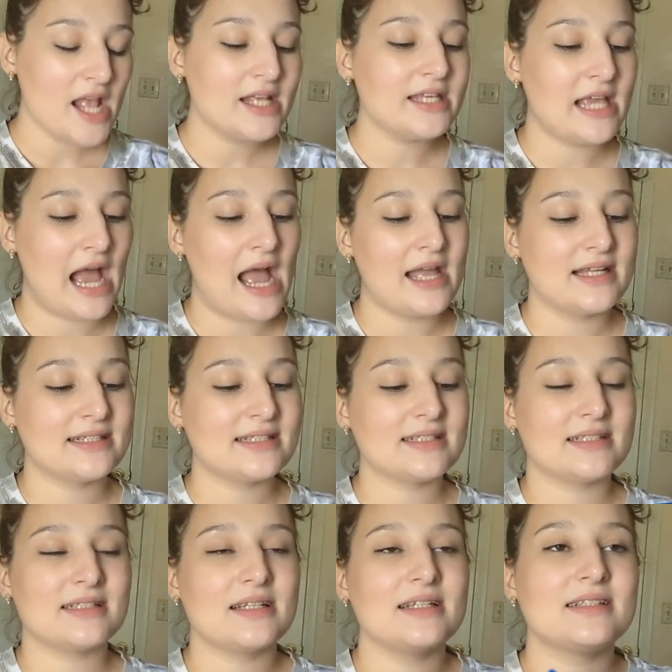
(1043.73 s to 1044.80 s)
yeah,
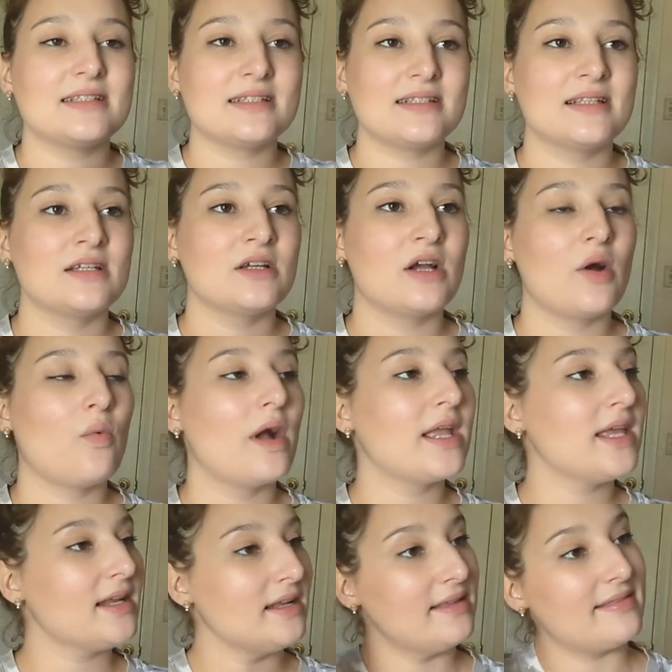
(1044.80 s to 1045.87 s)
it's, it's, why
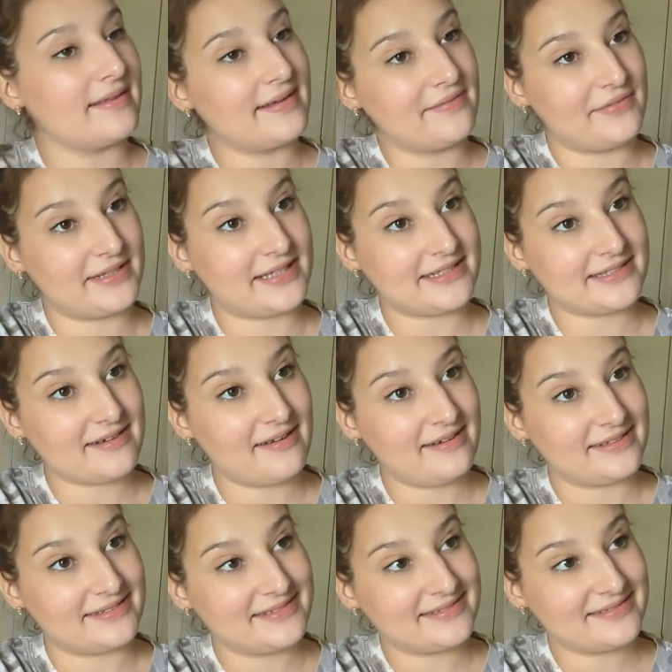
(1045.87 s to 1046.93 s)
can't I think of what that's called?
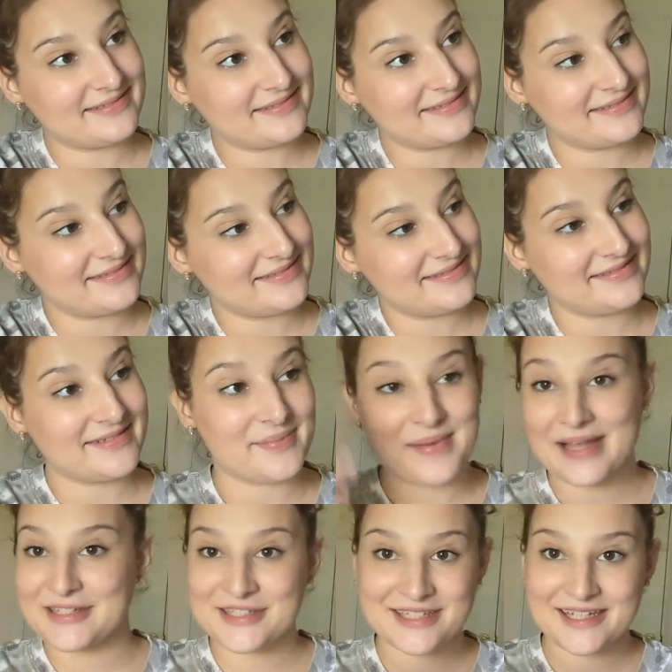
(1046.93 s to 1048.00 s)
The
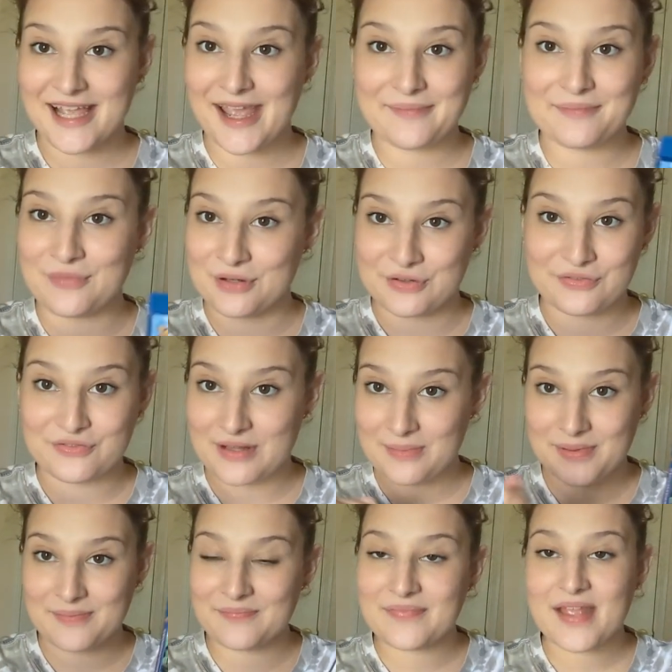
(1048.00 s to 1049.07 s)
matching game where you flip
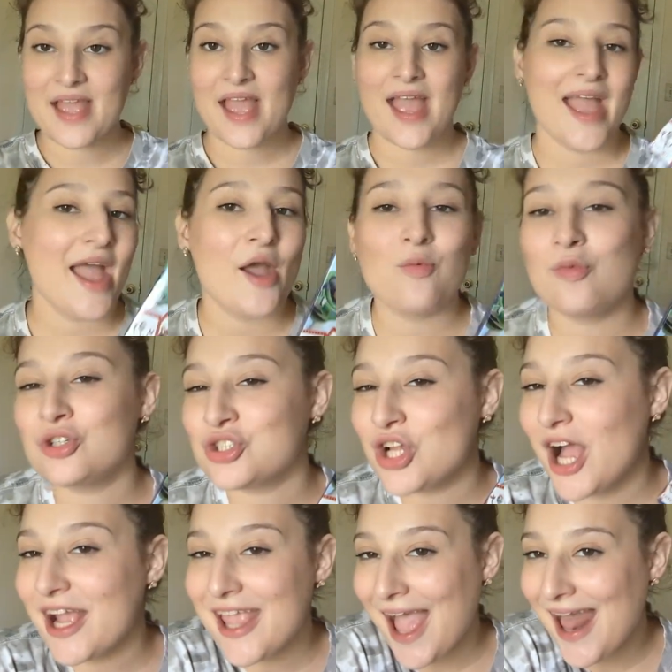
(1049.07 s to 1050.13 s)
them, which
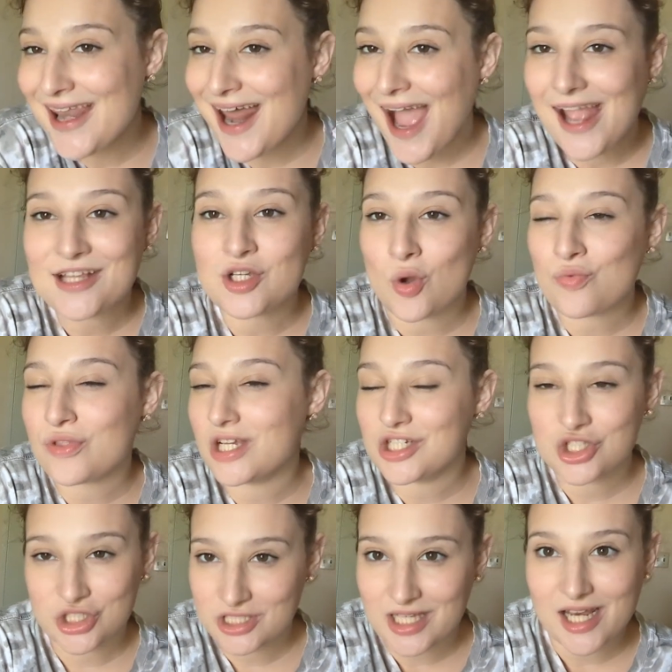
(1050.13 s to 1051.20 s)
again, I don't think
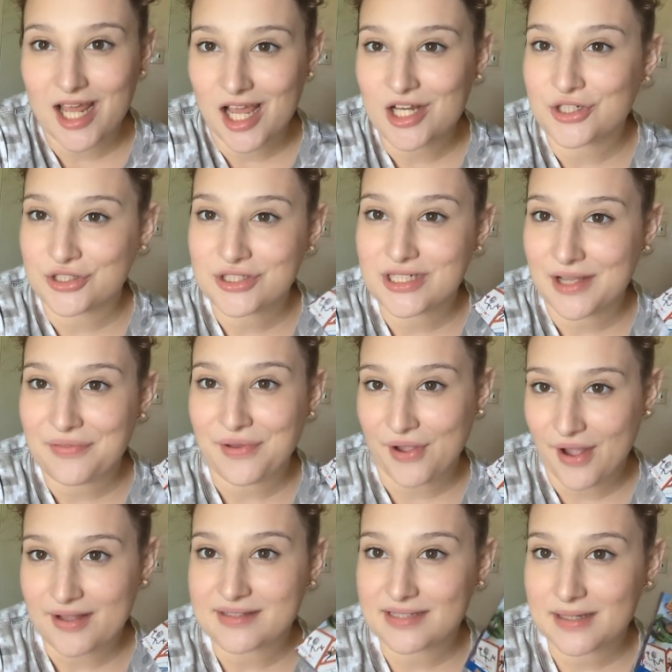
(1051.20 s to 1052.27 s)
she's going to understand the
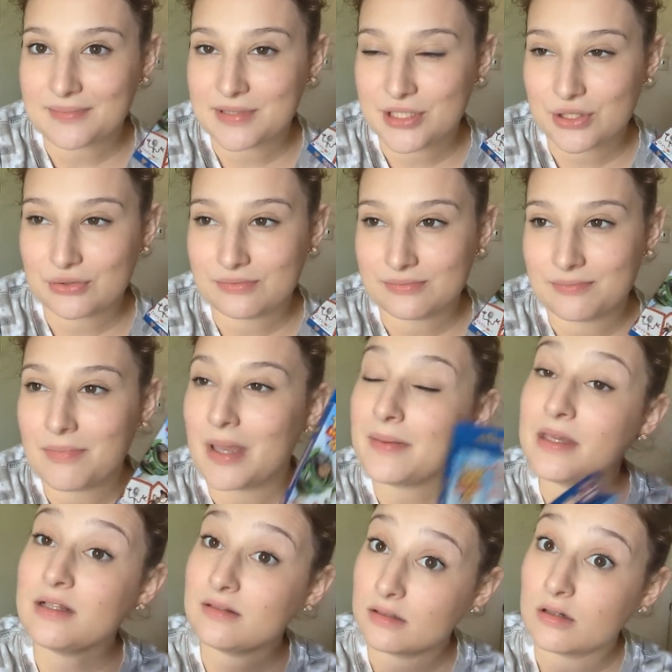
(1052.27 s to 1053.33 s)
concept to.
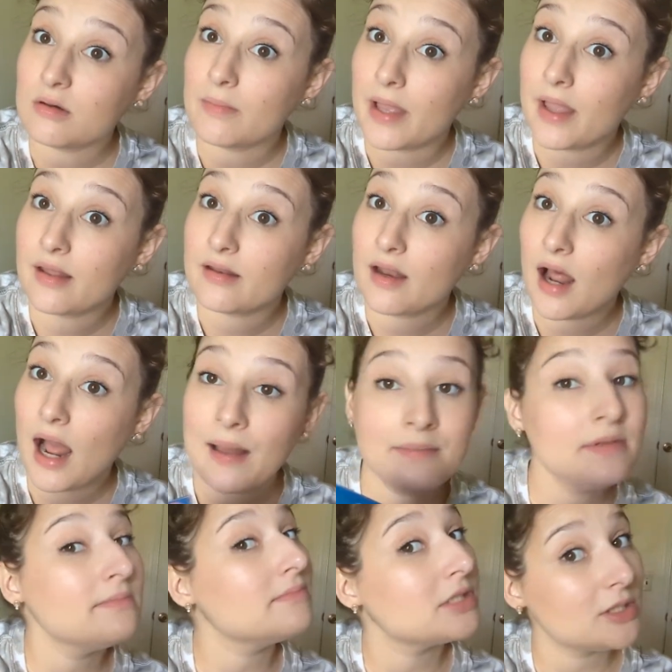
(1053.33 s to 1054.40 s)
Maybe a little bit.
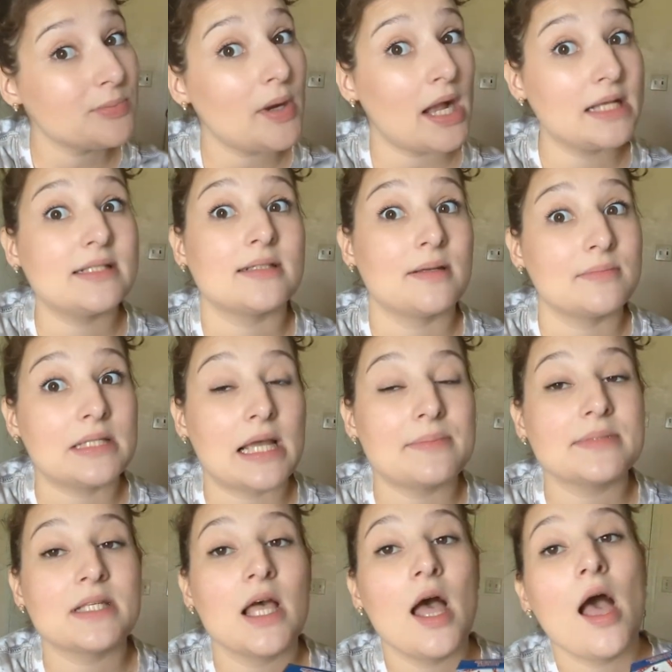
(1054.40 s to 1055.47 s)
I'm surprised
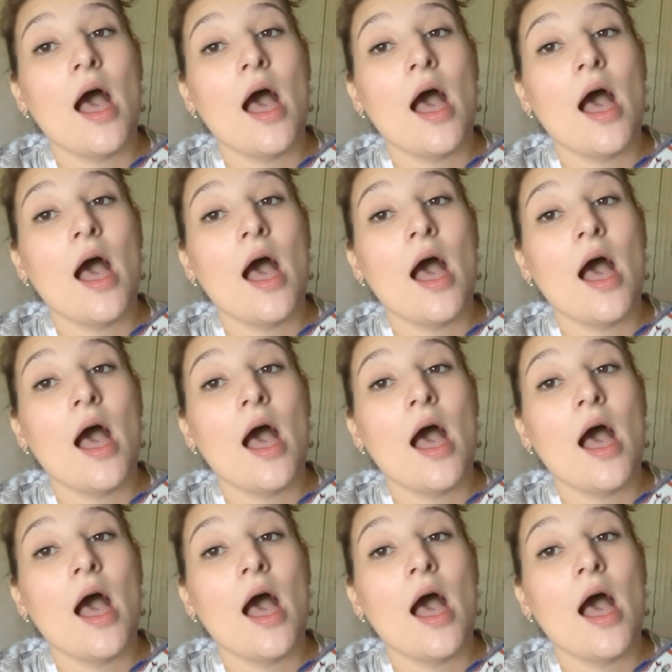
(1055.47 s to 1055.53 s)
sometimes.